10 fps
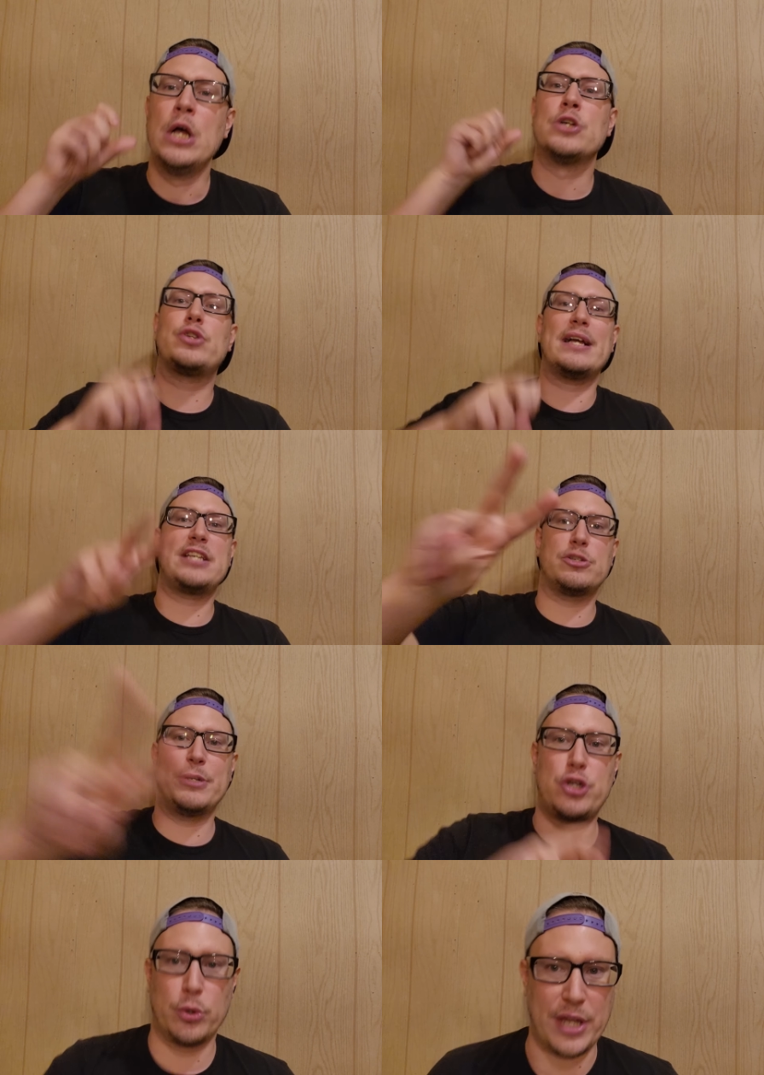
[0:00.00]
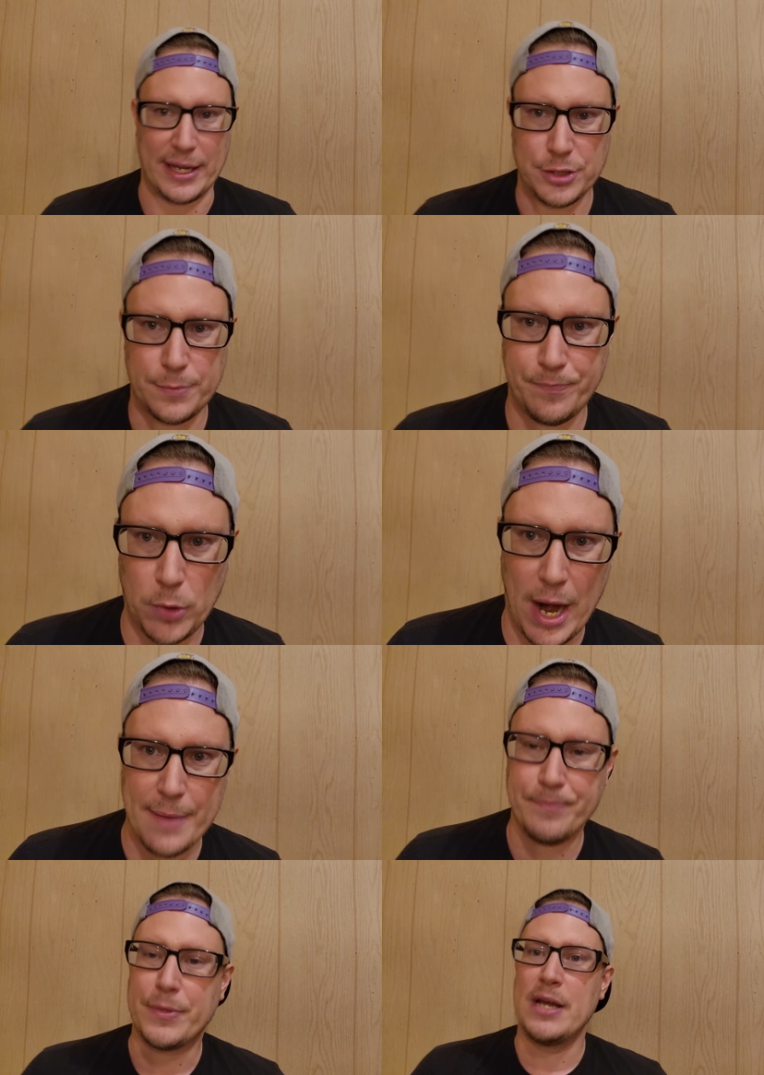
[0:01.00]
So that tells me 2 things,
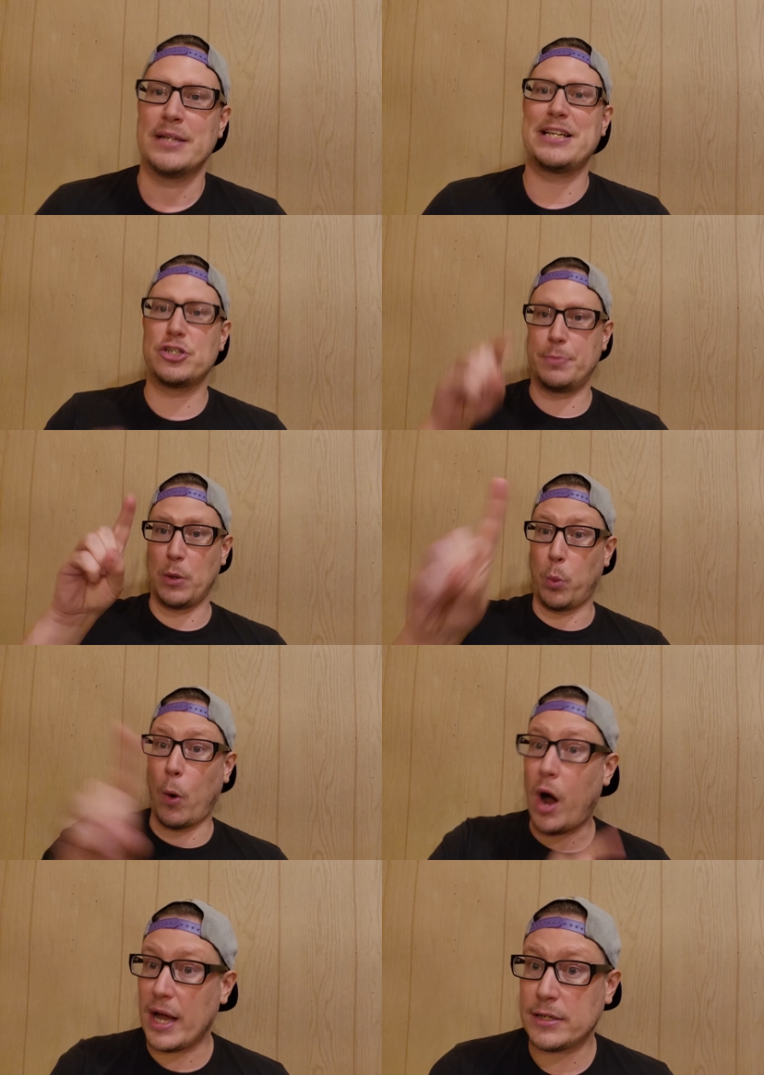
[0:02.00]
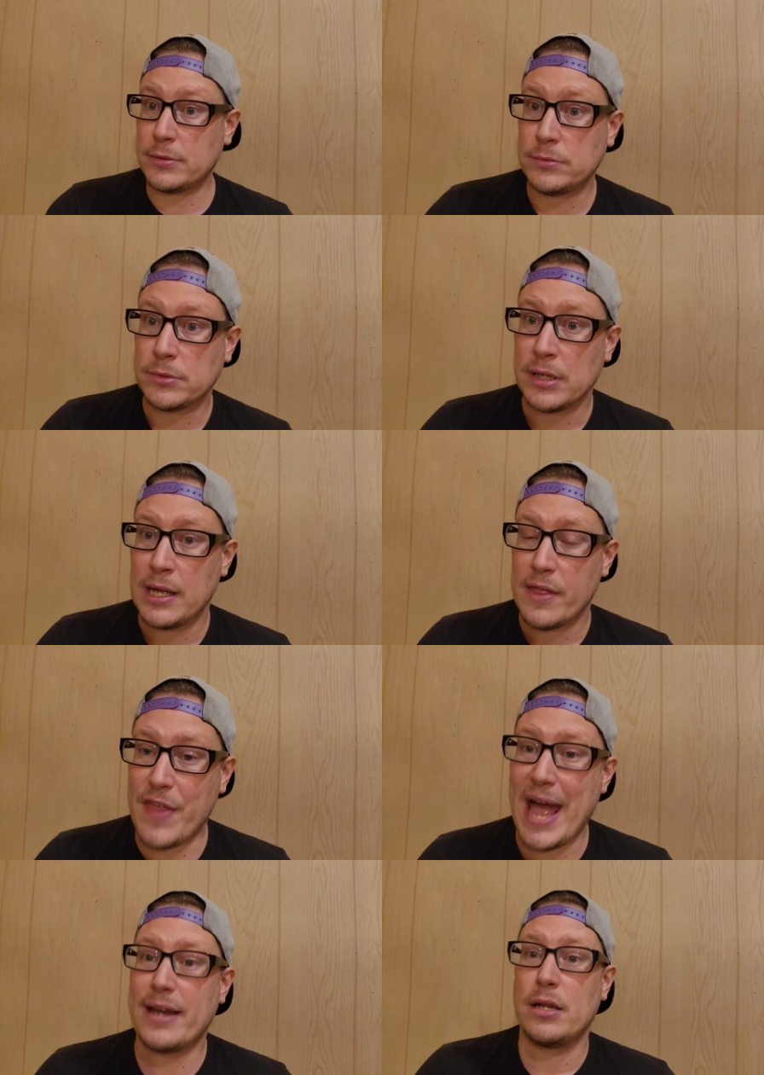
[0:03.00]
right? It tells me, one,
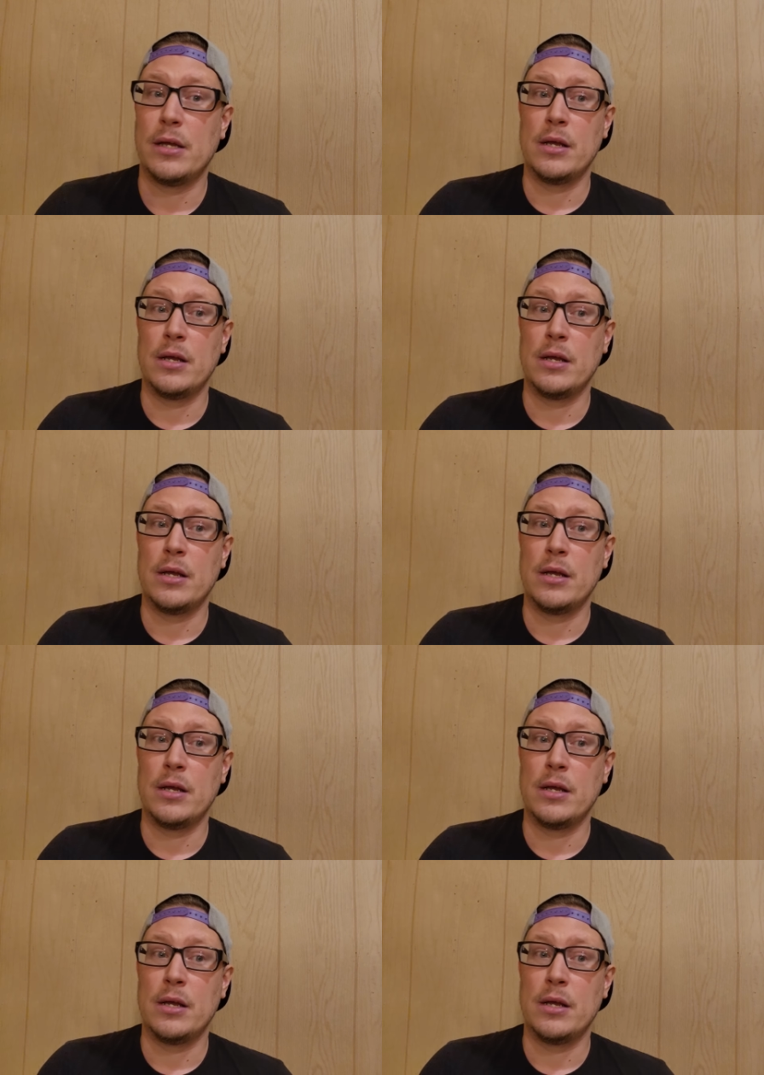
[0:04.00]
that